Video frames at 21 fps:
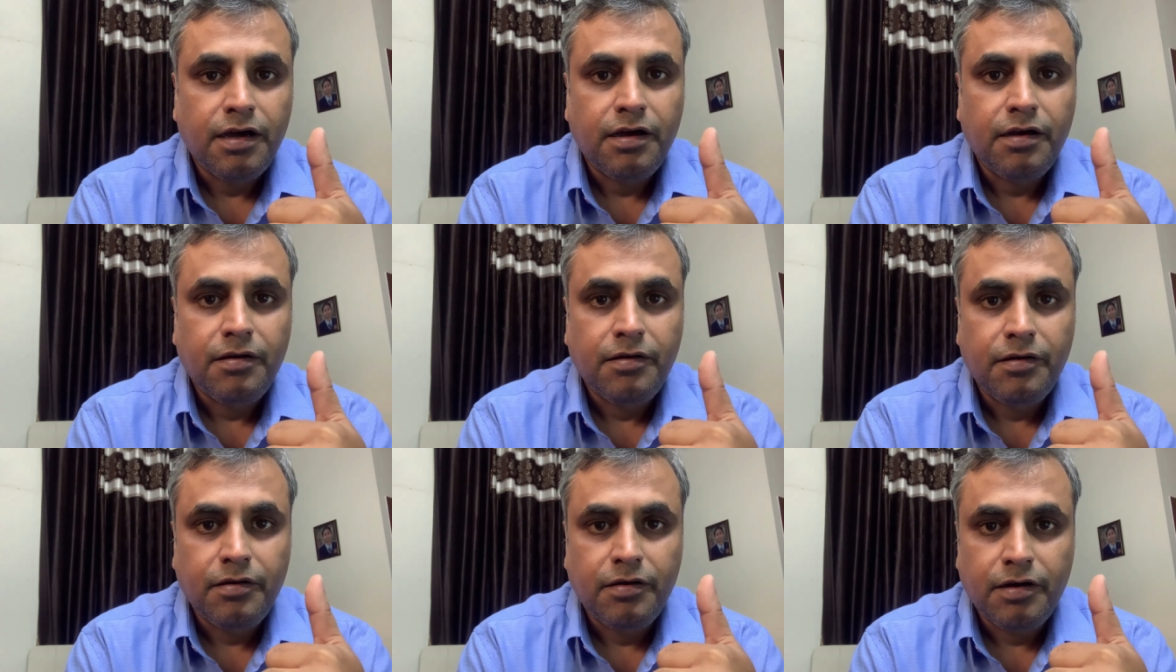
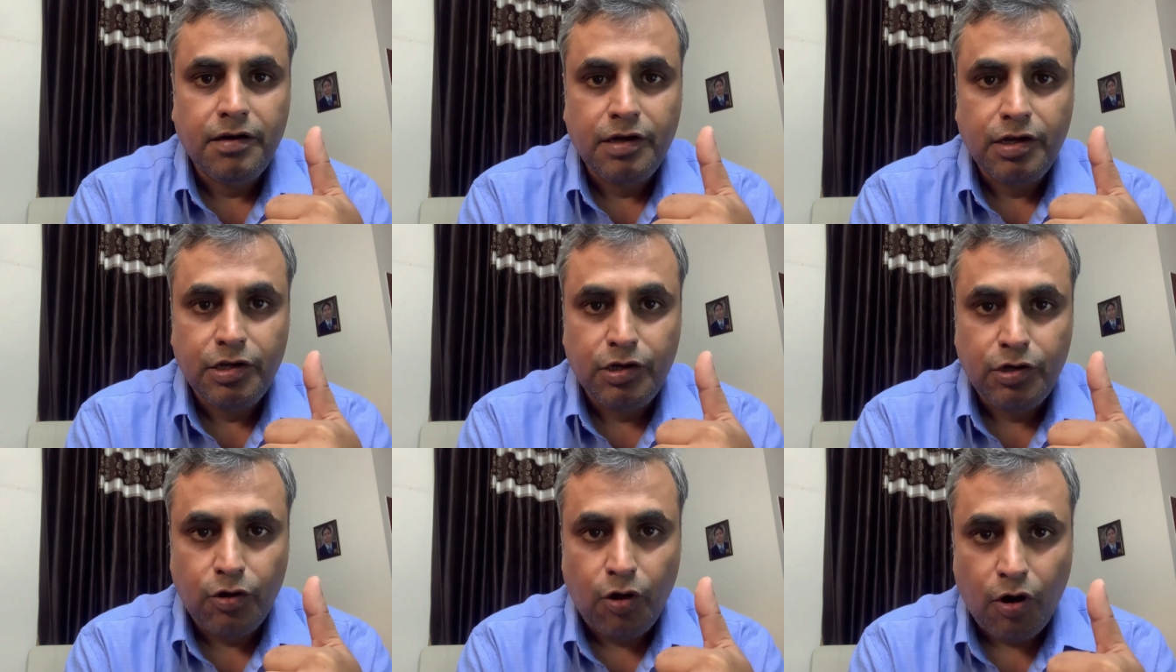
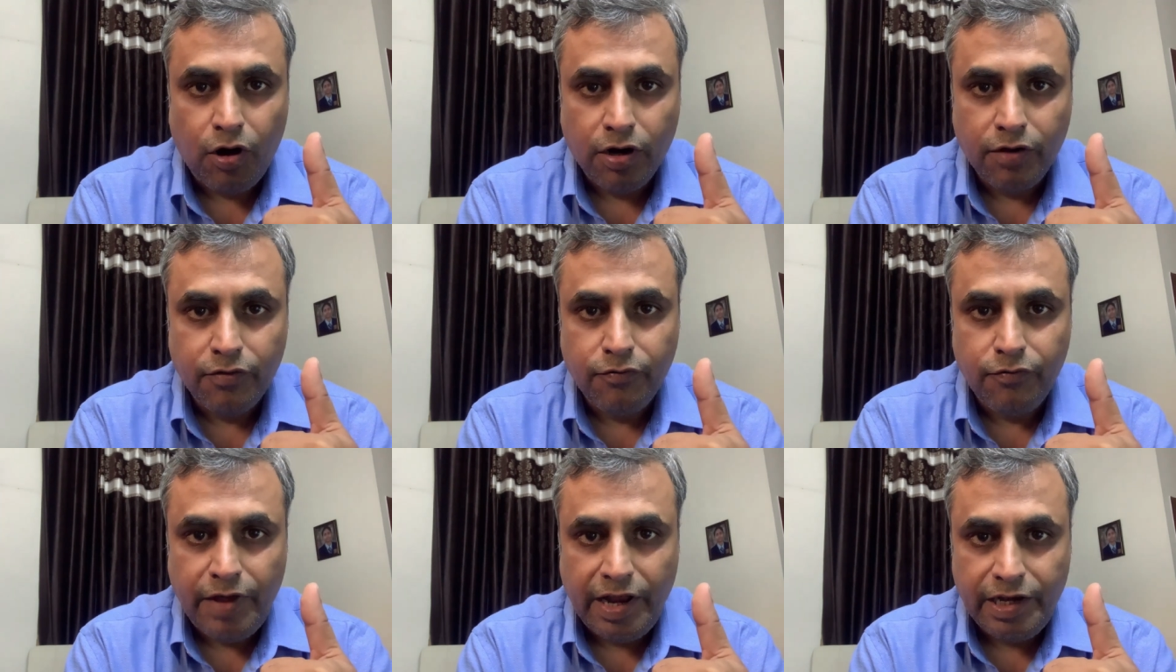long
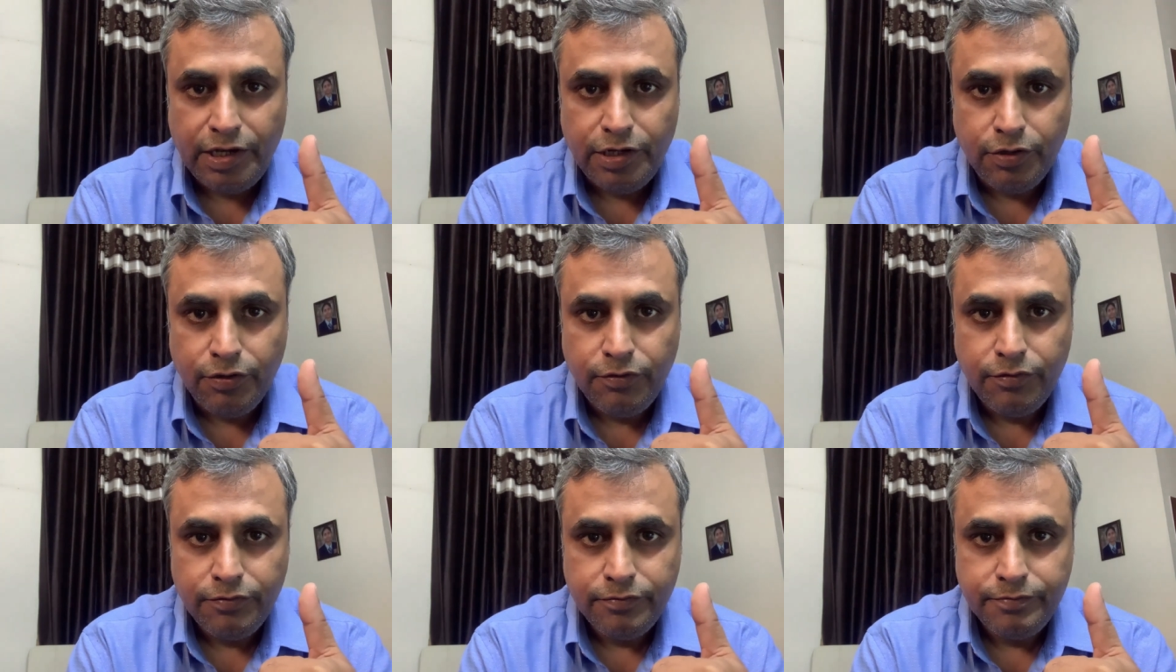
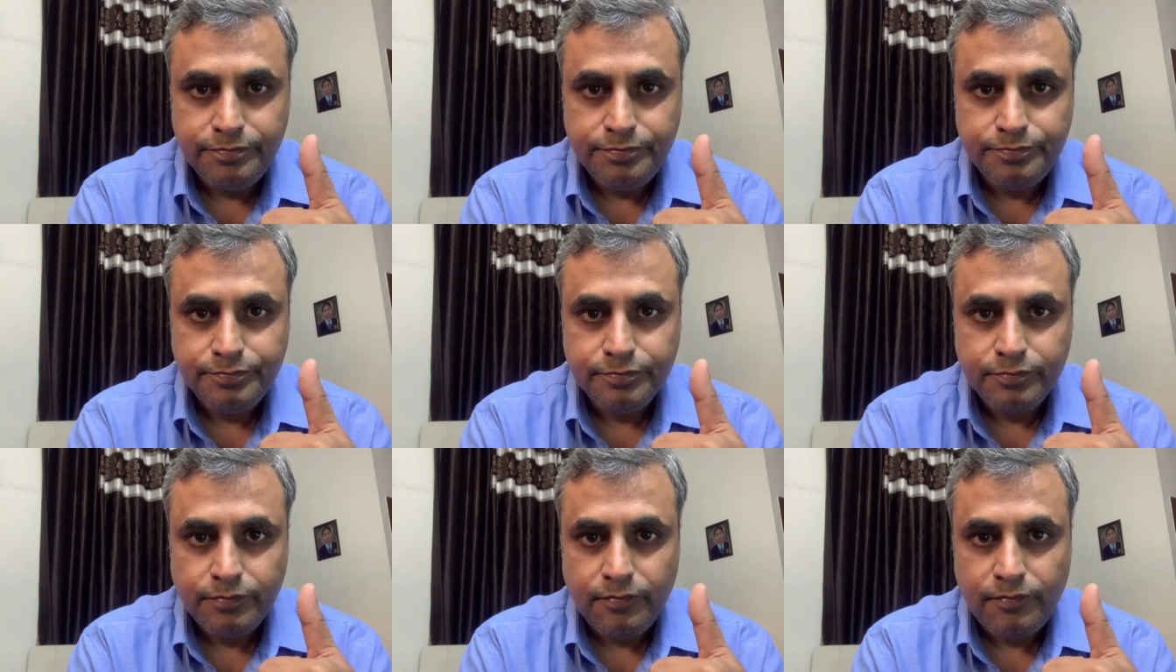value
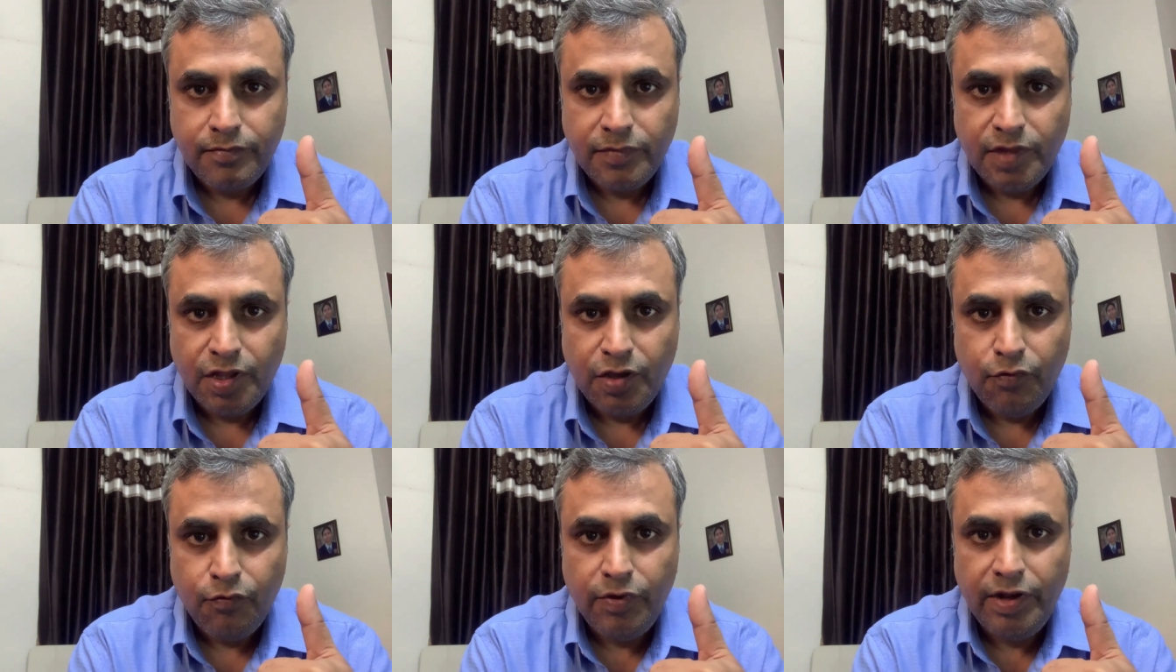
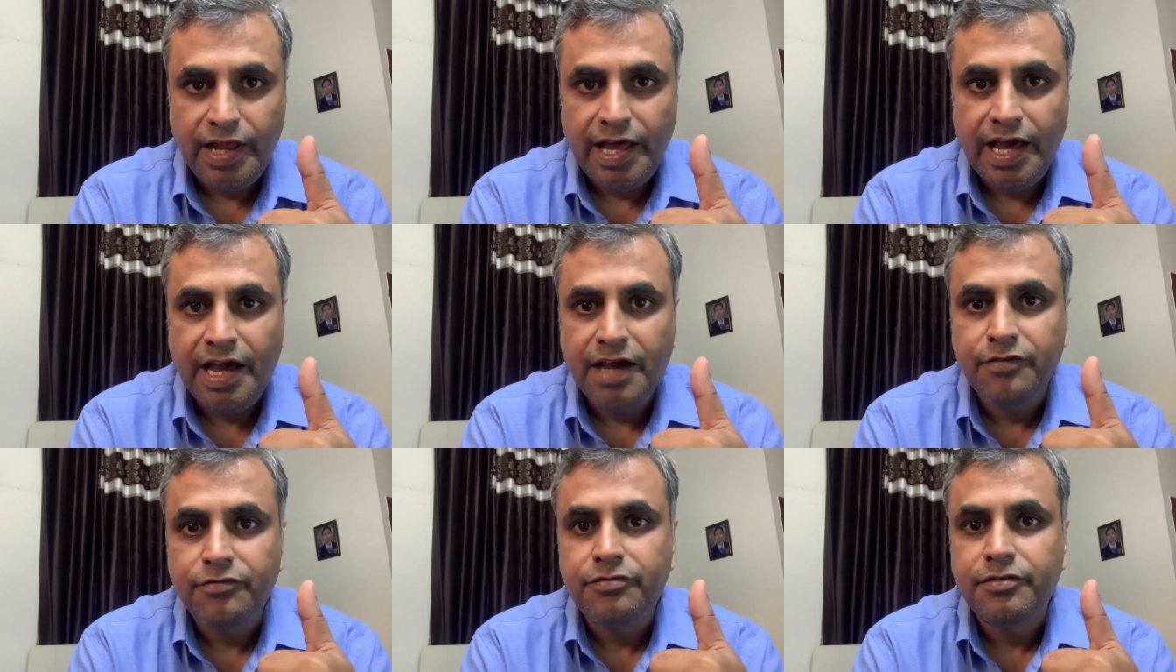will
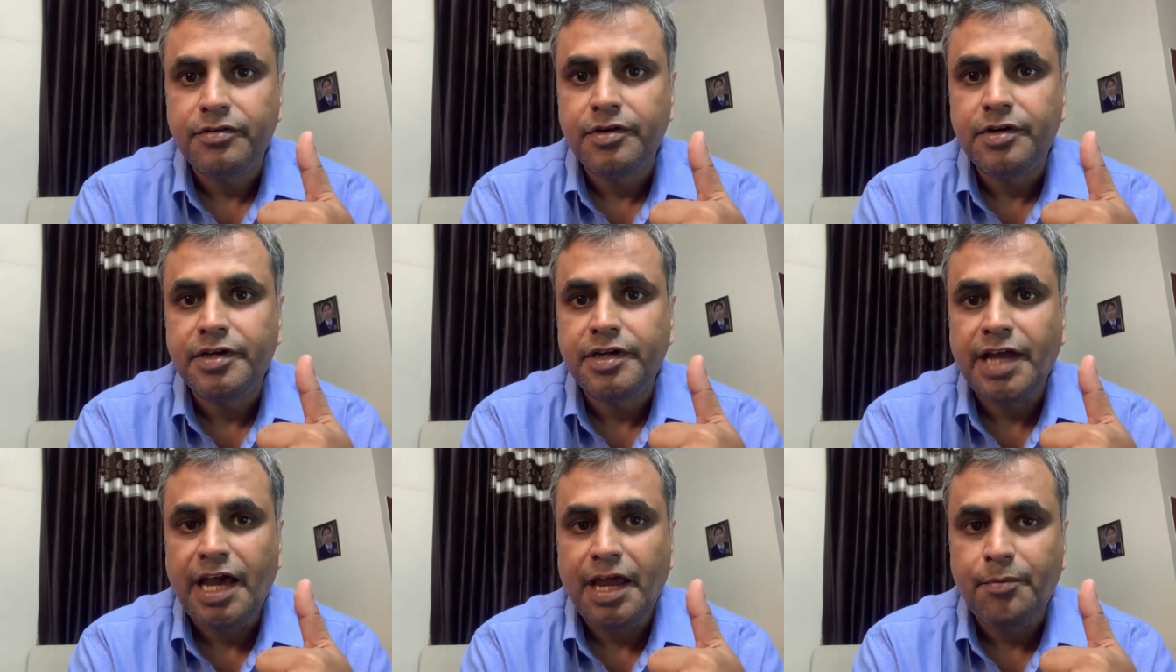have
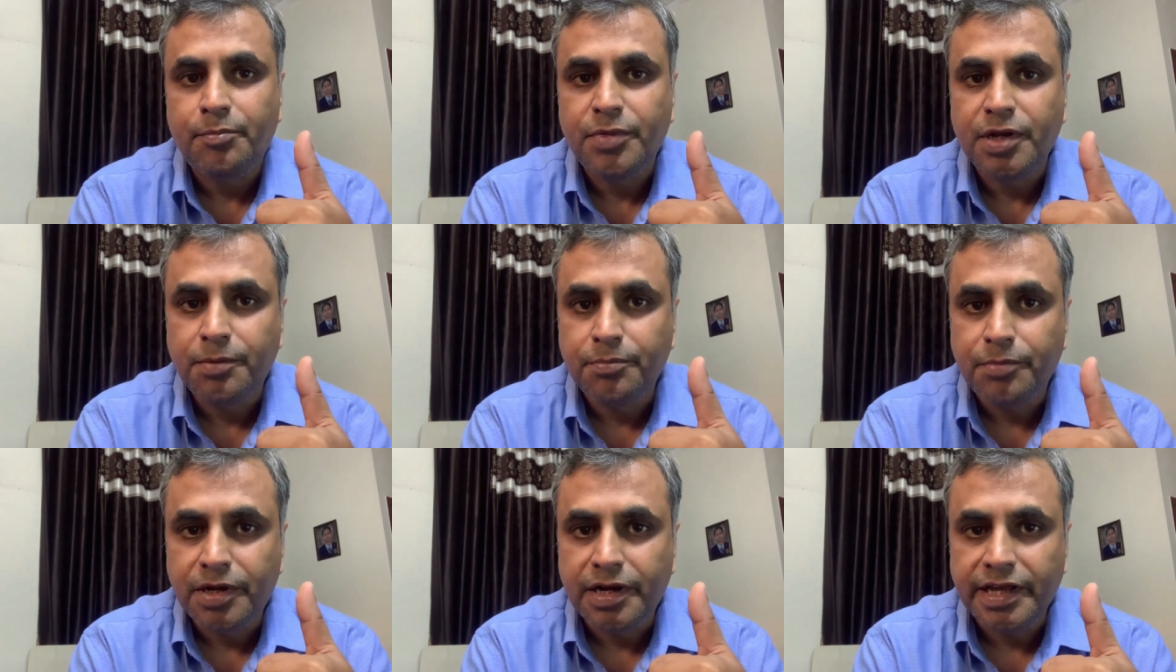type
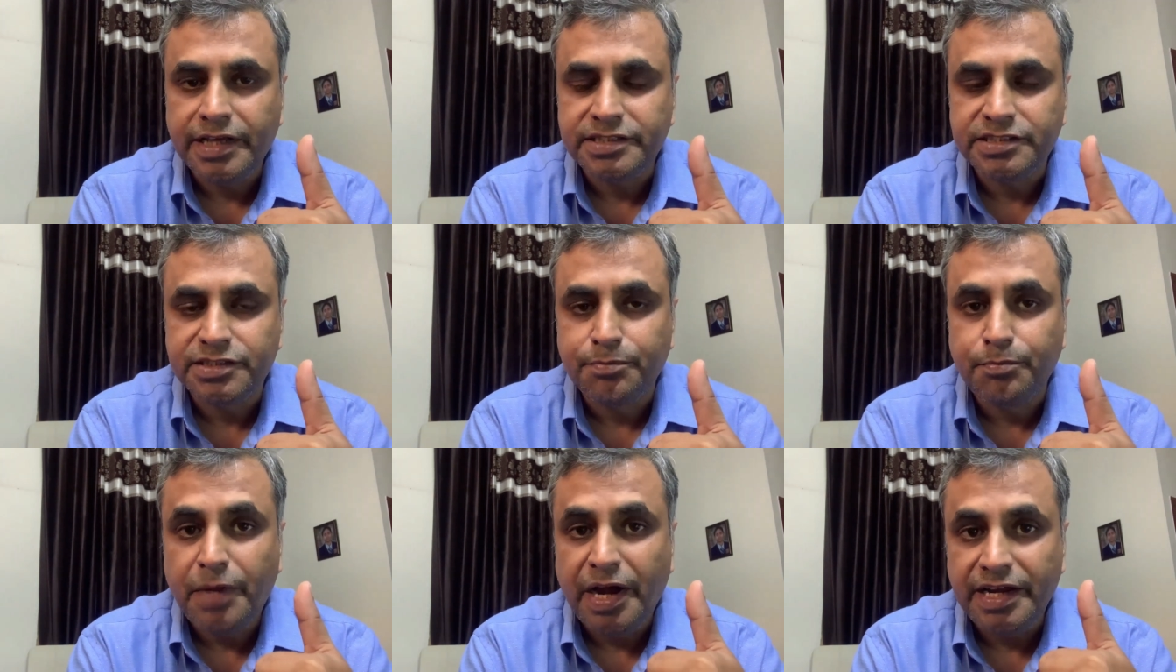number as
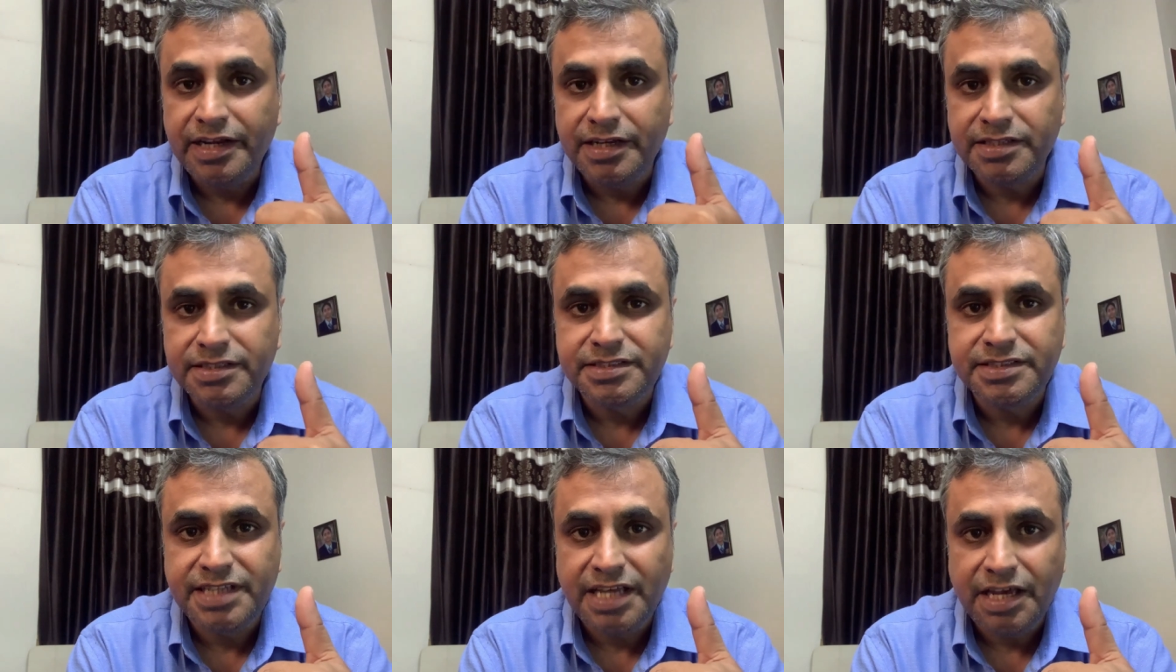
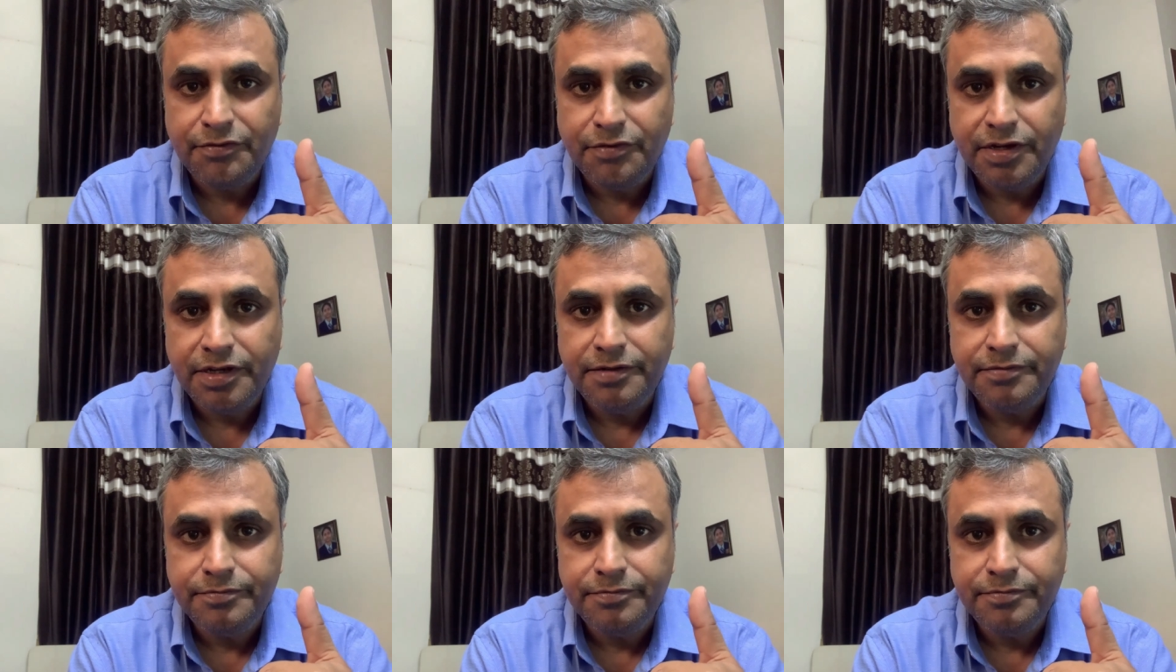-7.